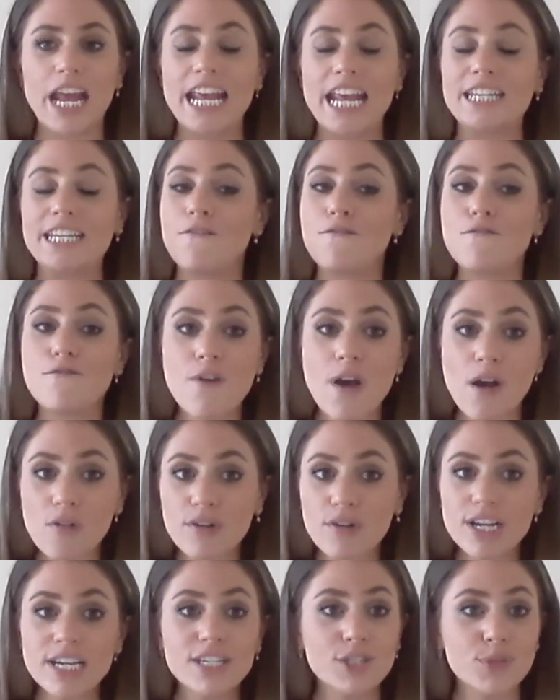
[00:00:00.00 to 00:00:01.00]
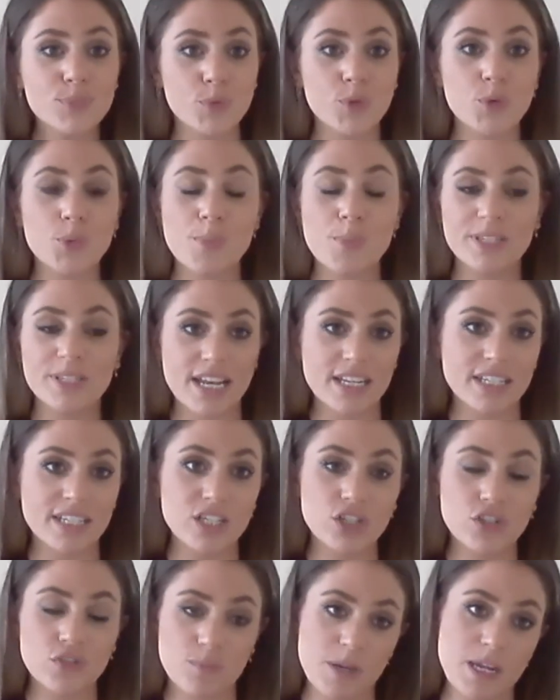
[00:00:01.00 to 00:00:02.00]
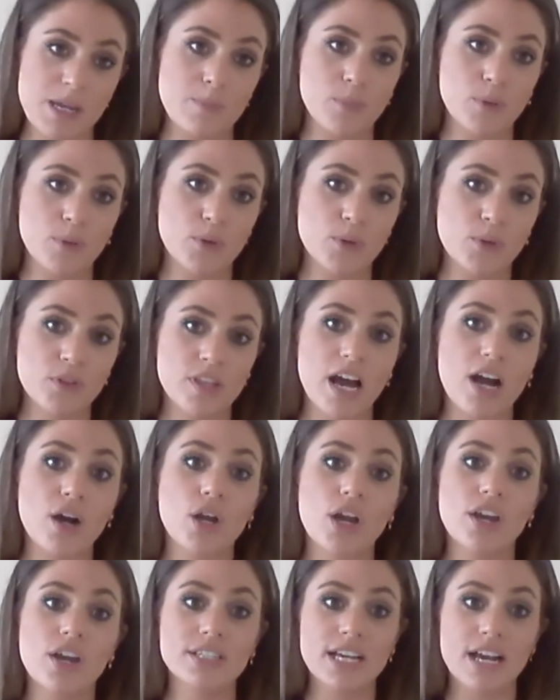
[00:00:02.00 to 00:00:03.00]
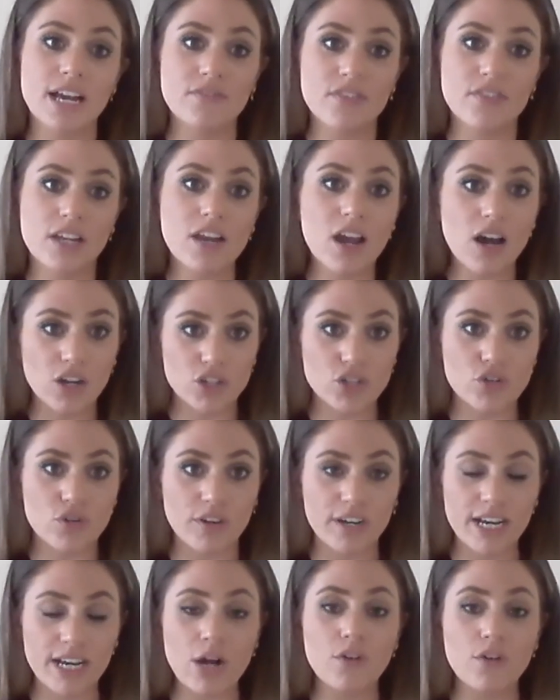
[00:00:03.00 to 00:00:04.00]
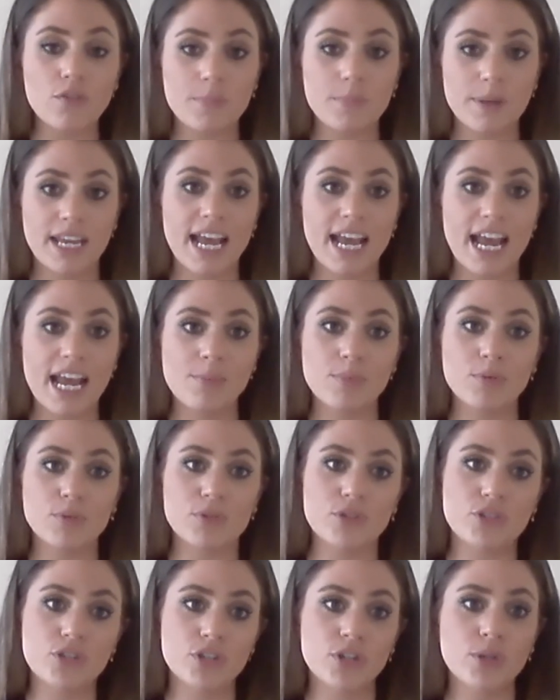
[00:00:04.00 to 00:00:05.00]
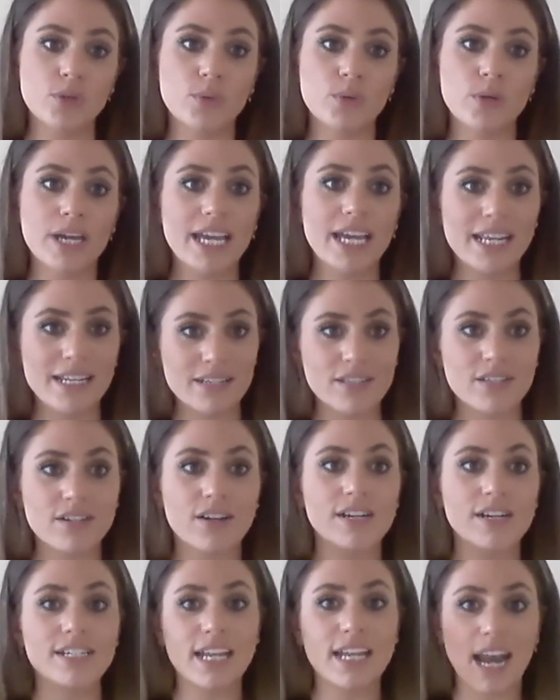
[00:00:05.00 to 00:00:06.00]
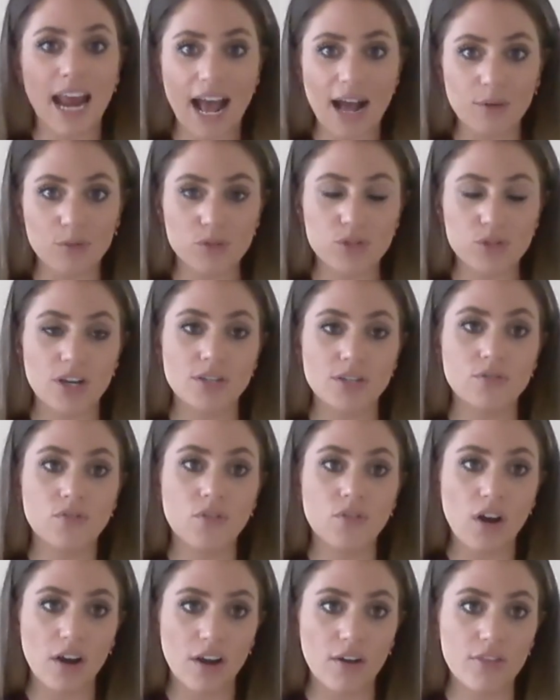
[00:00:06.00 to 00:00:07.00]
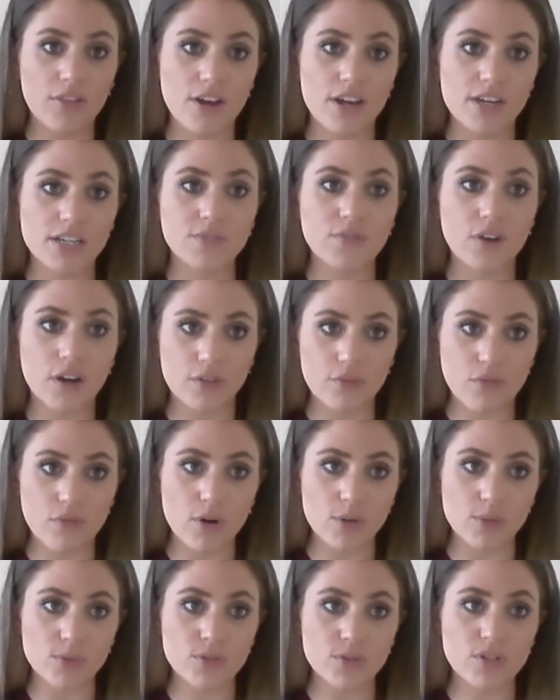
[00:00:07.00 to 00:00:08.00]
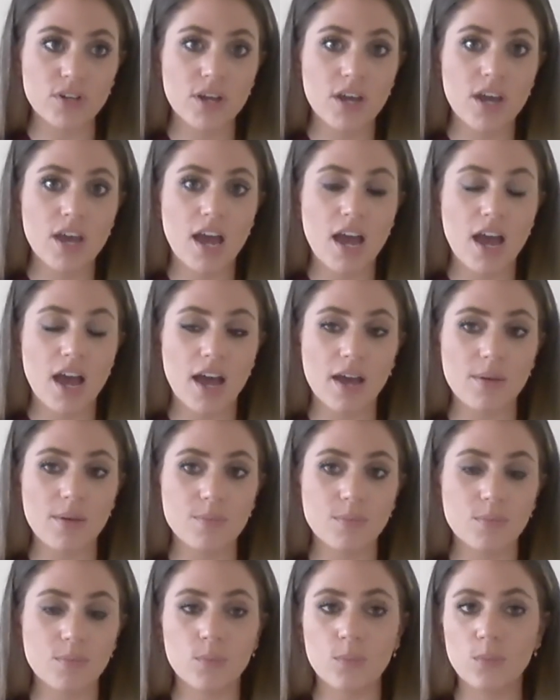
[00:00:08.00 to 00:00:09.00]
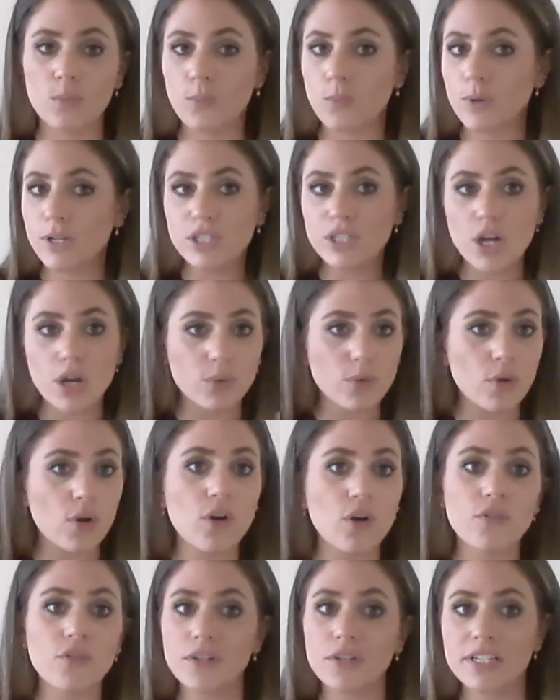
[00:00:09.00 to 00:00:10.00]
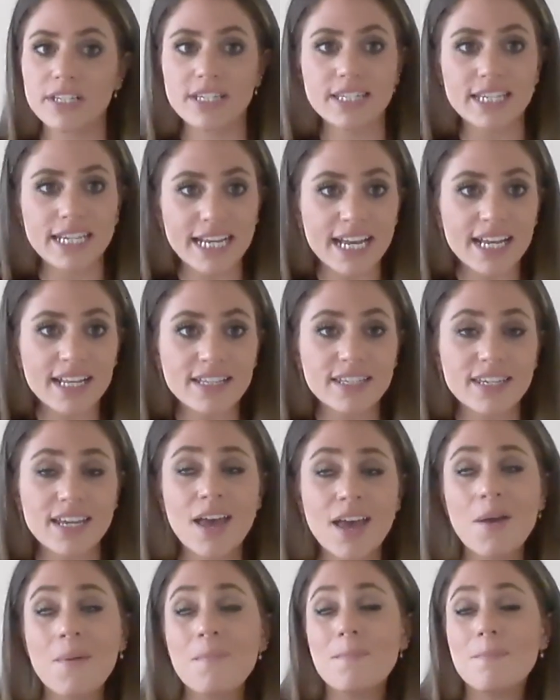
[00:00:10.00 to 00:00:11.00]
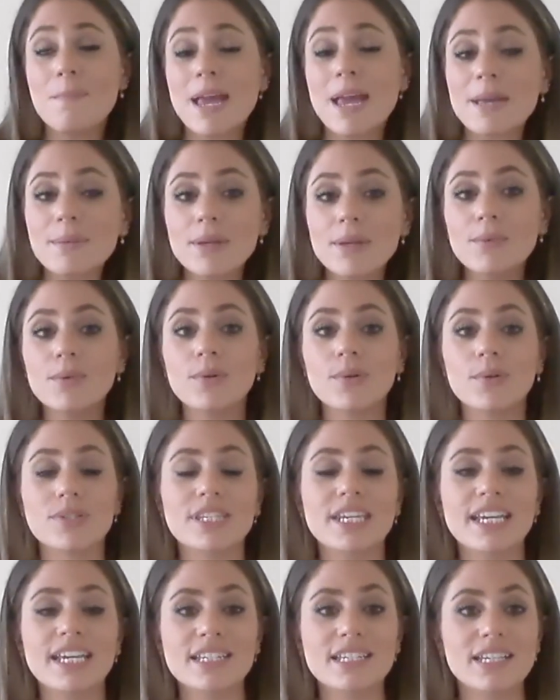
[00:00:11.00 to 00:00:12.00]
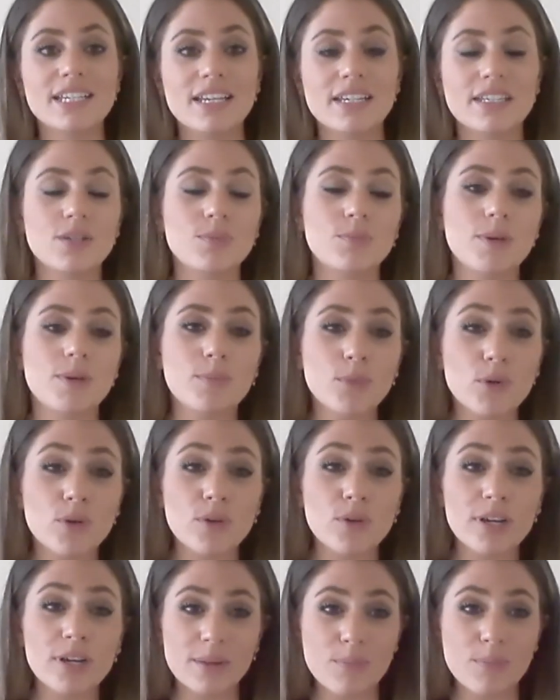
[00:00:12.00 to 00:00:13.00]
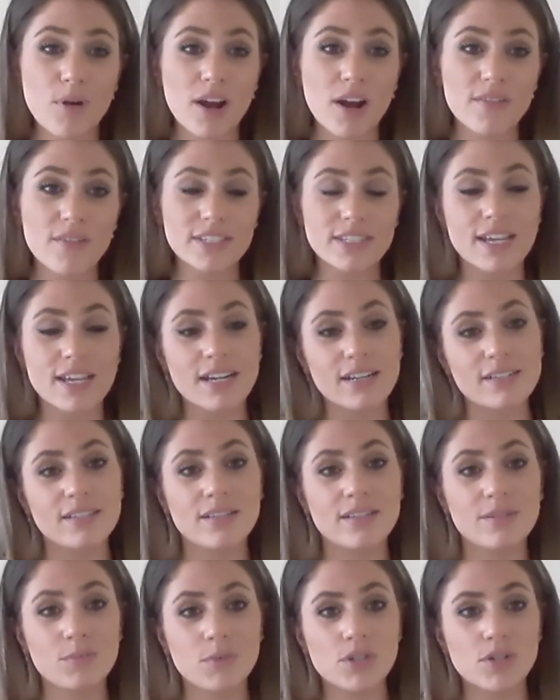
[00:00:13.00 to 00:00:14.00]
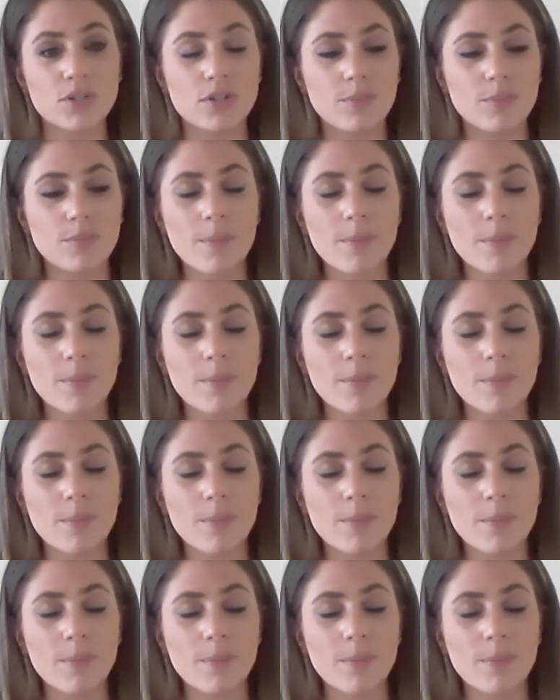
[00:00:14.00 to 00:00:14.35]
It's a very small percentage of people that are going to have the luxury of being able to do inside and outside of IR35 roles. We don't often see it. Maybe we will see it a little bit more in the private sector than we do the